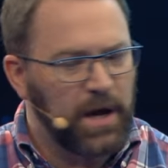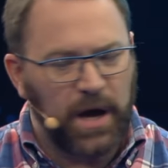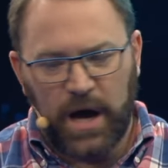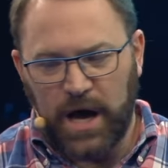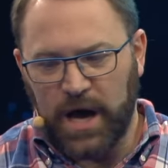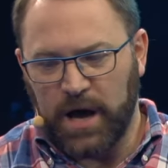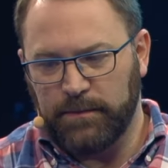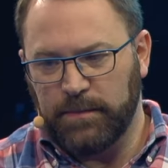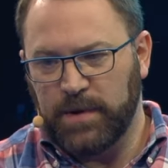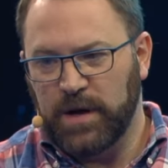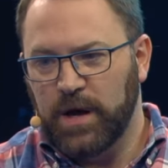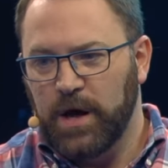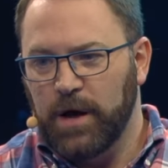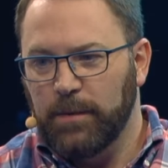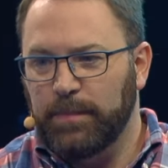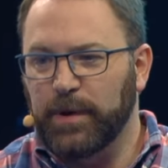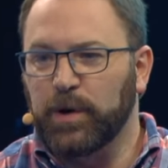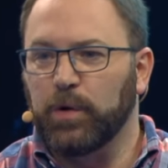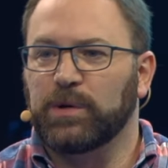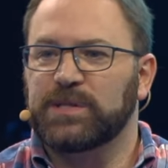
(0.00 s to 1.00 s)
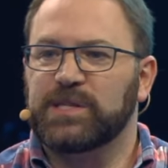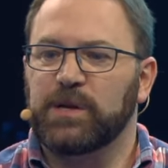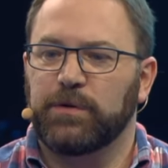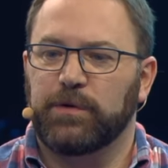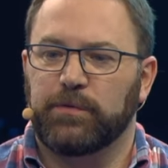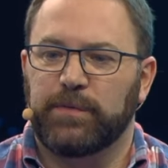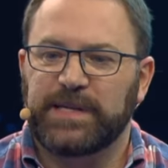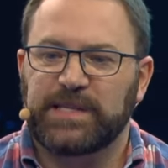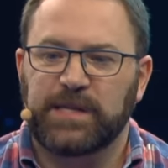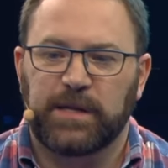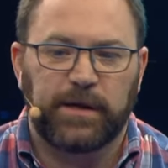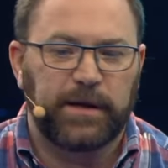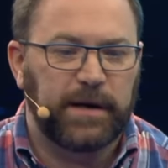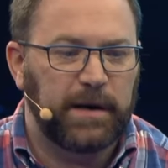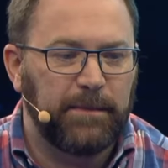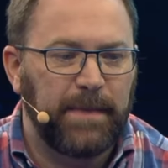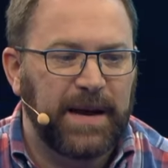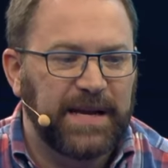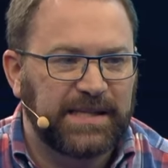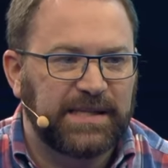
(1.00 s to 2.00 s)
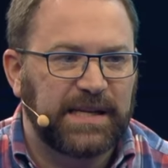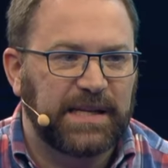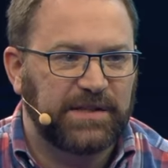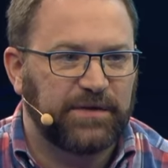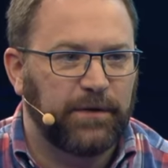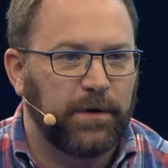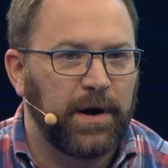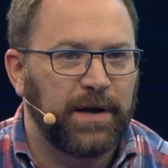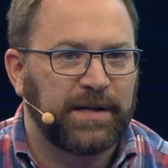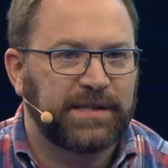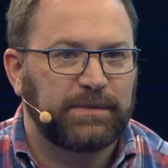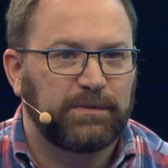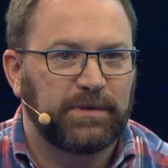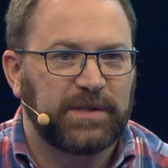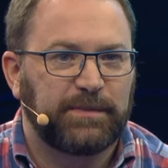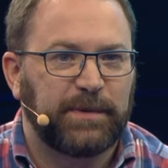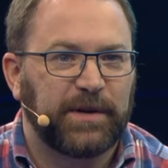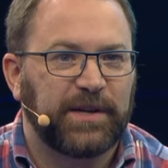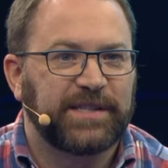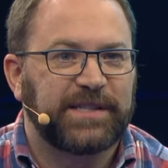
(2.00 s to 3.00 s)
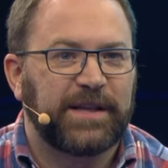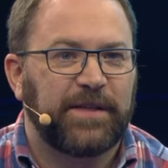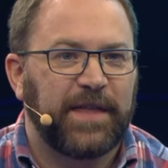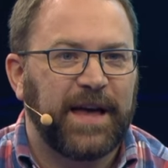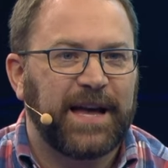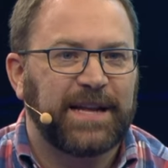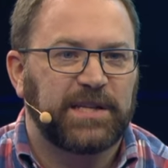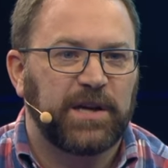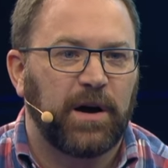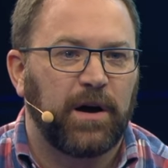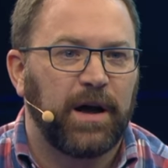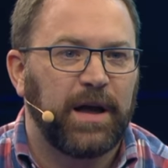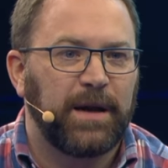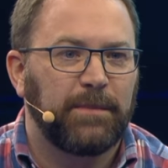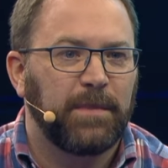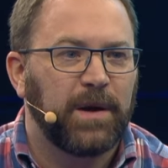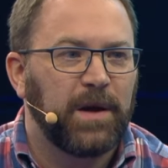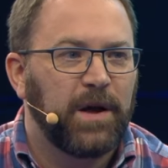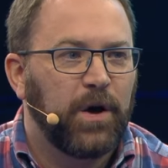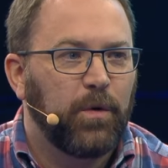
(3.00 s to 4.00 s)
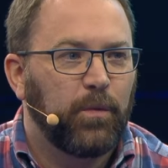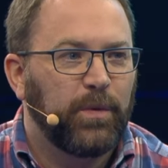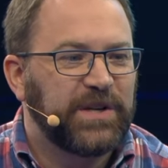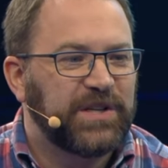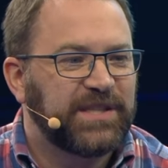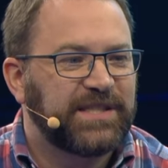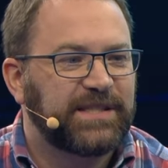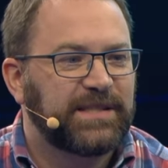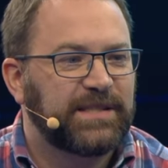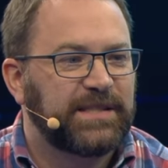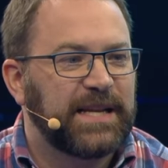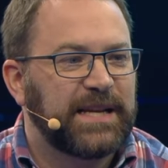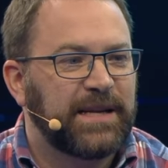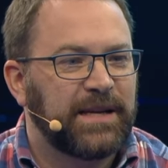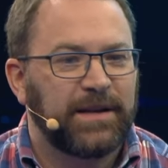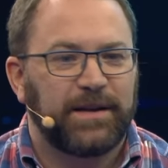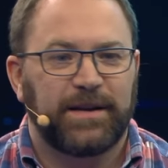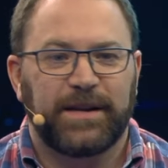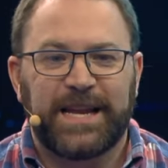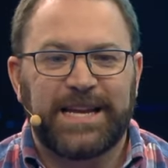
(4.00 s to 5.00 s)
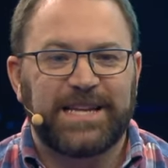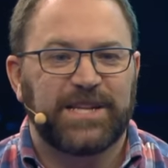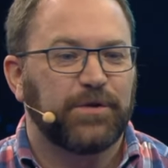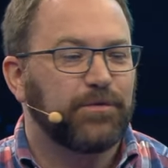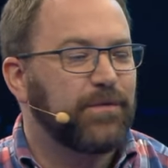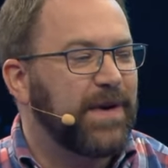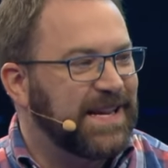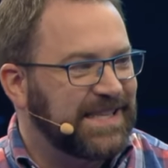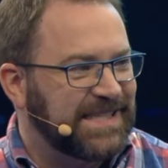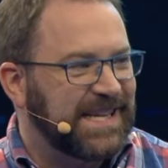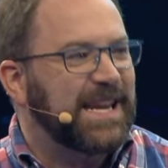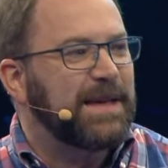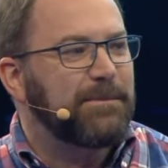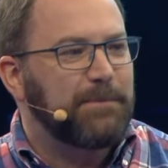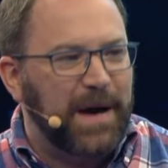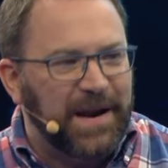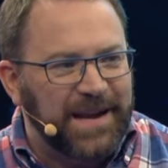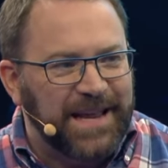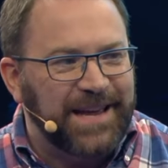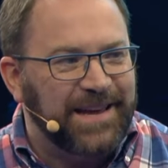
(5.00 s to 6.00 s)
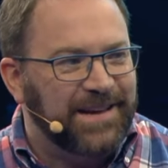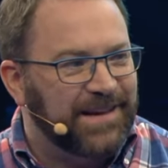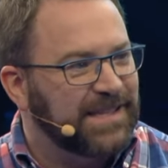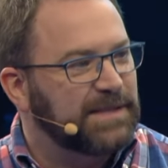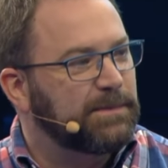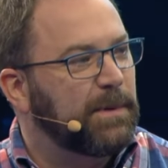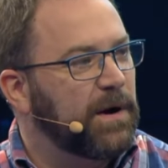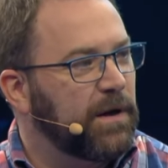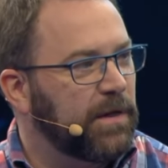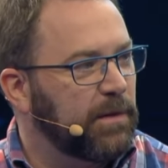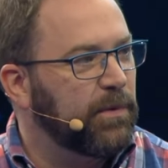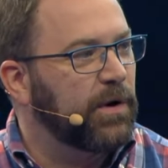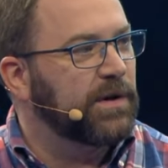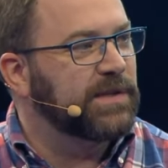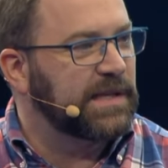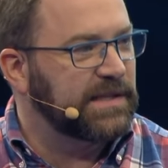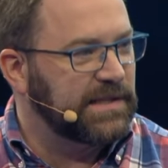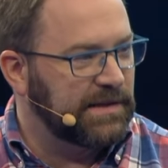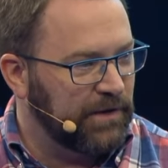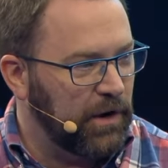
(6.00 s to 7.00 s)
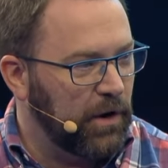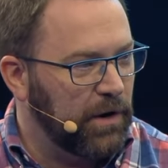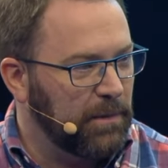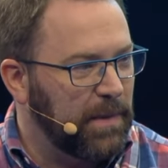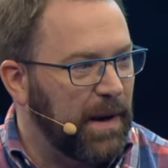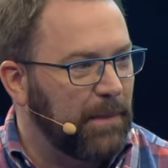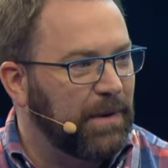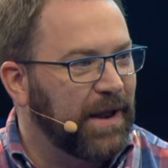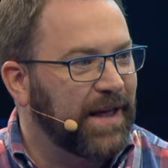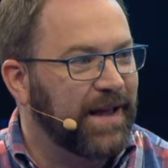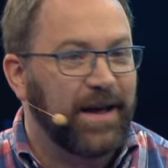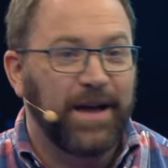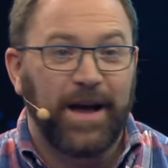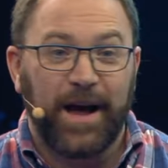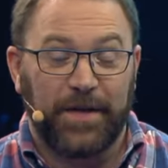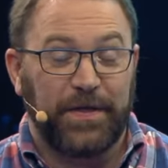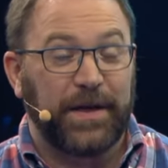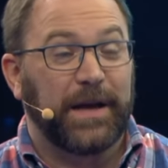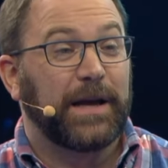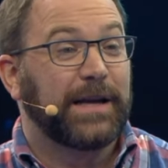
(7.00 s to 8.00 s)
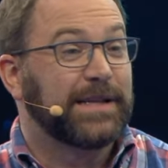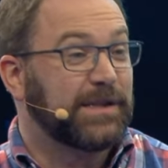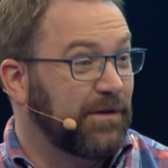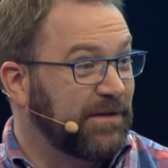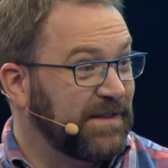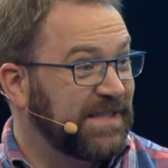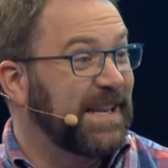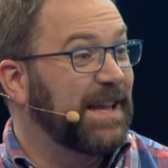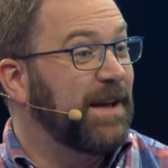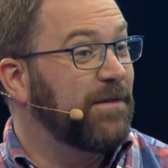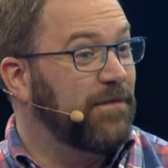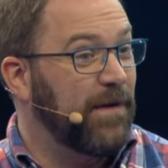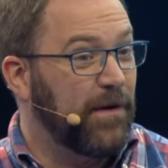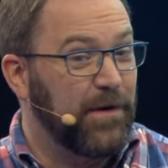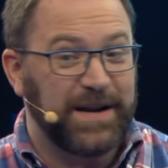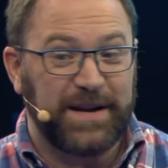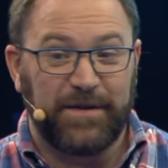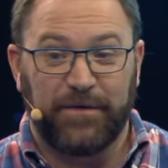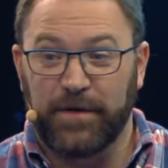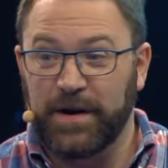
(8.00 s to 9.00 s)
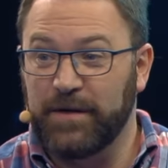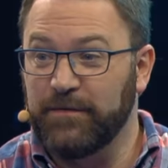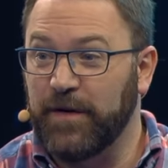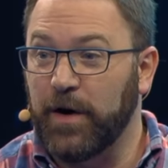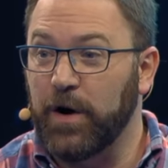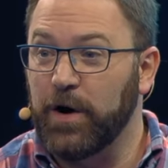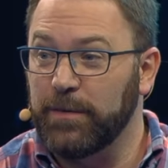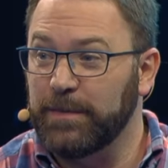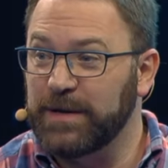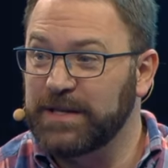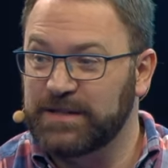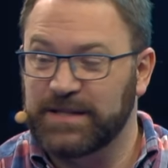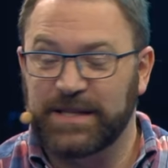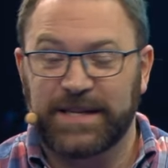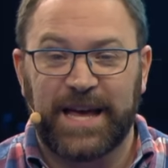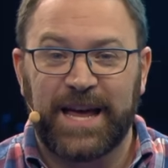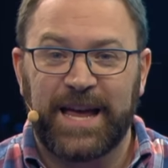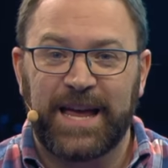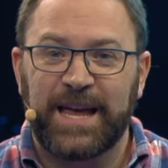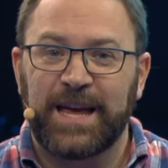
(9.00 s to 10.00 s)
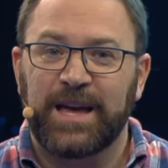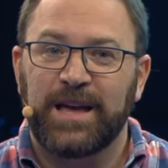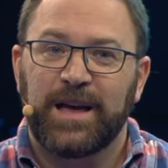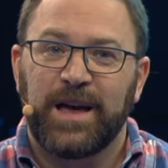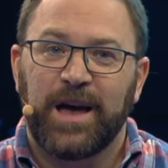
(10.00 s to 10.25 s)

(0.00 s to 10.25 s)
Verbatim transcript: Um, but also the reason that it made sense for us was because at that time we just didn't need to raise any money as part of the process of going public. I think it's obviously a very different environment today.